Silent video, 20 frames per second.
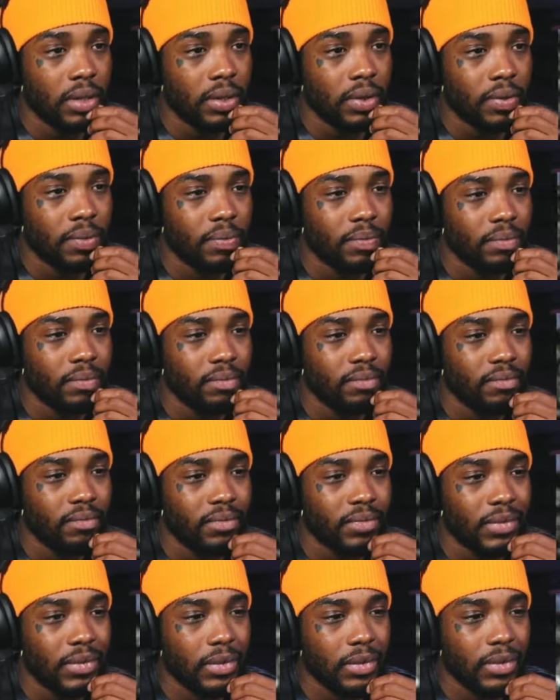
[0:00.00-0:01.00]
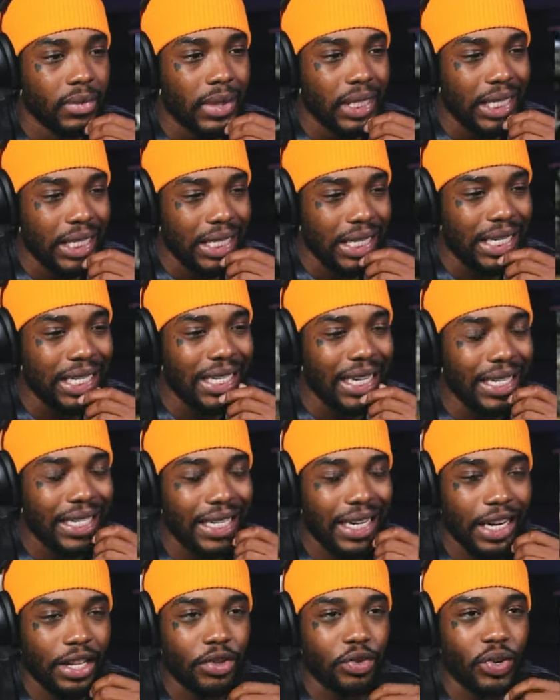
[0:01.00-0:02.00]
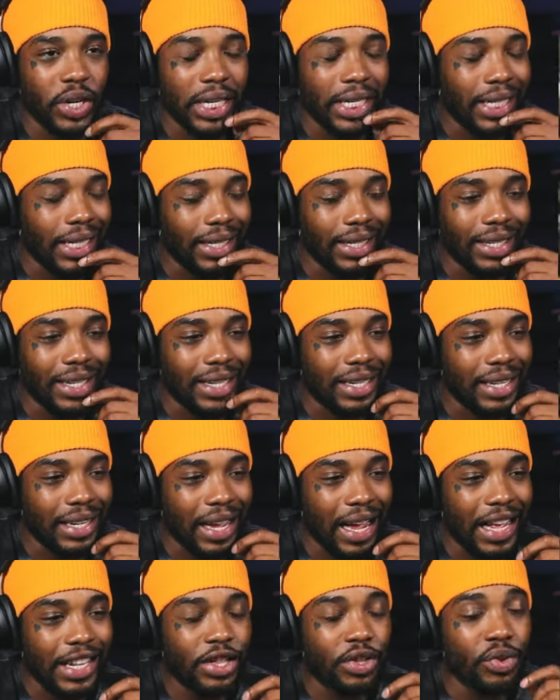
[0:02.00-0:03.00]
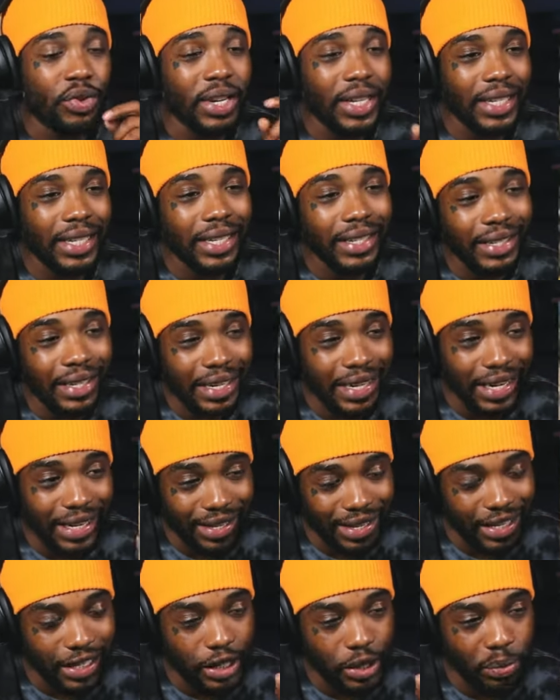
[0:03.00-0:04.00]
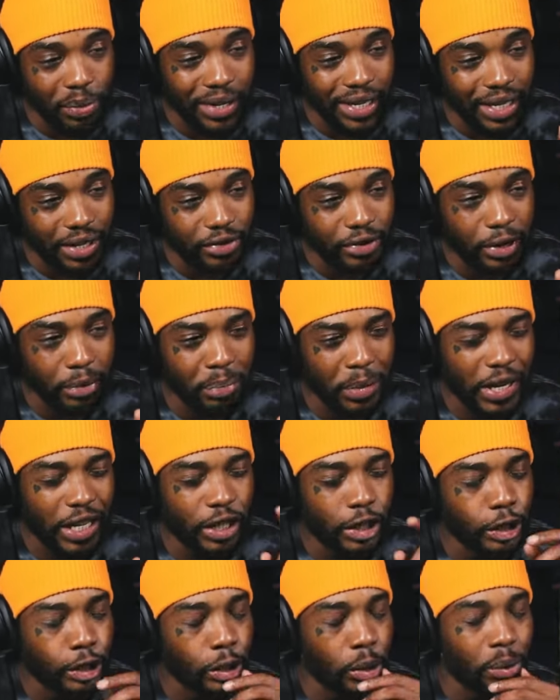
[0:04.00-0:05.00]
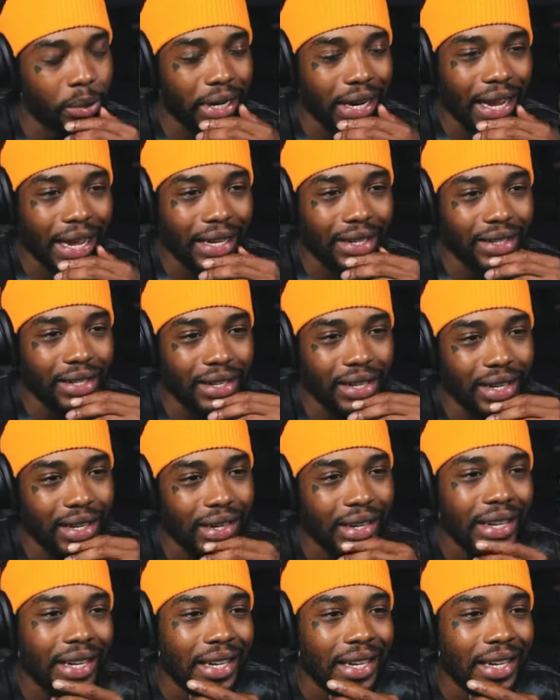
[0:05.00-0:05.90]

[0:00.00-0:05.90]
Slam dunk Lakers lead. A 369 situation. Well, that's so 51 nice.